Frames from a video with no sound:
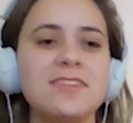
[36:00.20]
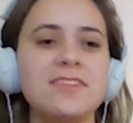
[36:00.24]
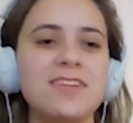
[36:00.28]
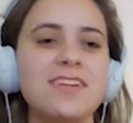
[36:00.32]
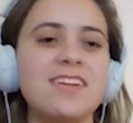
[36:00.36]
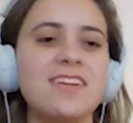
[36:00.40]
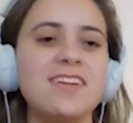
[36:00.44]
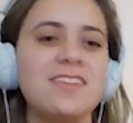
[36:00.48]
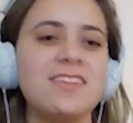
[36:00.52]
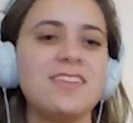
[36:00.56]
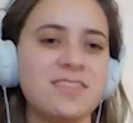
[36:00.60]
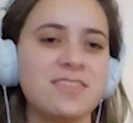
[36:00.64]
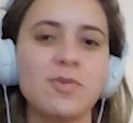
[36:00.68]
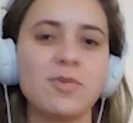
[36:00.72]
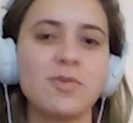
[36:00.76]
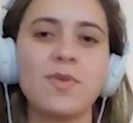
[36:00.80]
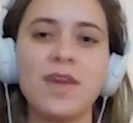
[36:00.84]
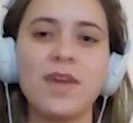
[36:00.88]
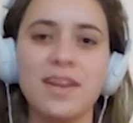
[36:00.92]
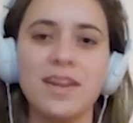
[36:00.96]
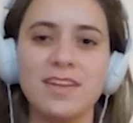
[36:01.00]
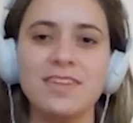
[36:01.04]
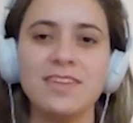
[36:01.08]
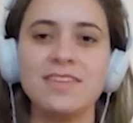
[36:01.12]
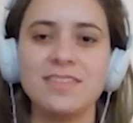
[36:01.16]
that it's
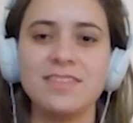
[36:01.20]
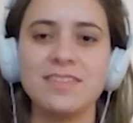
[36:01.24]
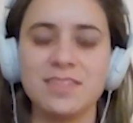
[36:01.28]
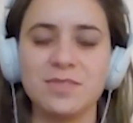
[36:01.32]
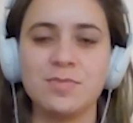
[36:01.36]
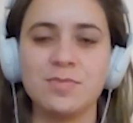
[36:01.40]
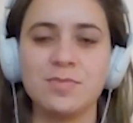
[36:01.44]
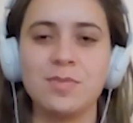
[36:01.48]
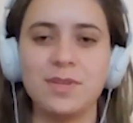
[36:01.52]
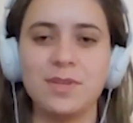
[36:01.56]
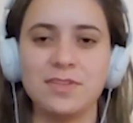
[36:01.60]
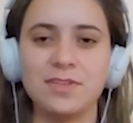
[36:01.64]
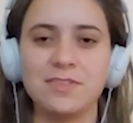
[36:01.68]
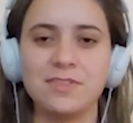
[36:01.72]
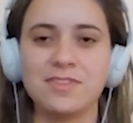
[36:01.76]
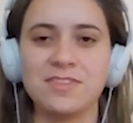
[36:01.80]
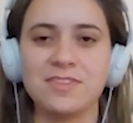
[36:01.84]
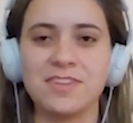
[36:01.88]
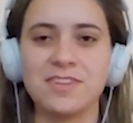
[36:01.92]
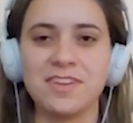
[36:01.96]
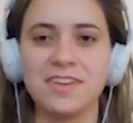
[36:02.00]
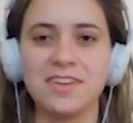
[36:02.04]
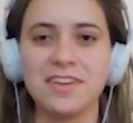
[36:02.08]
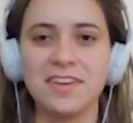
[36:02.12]
already in this place.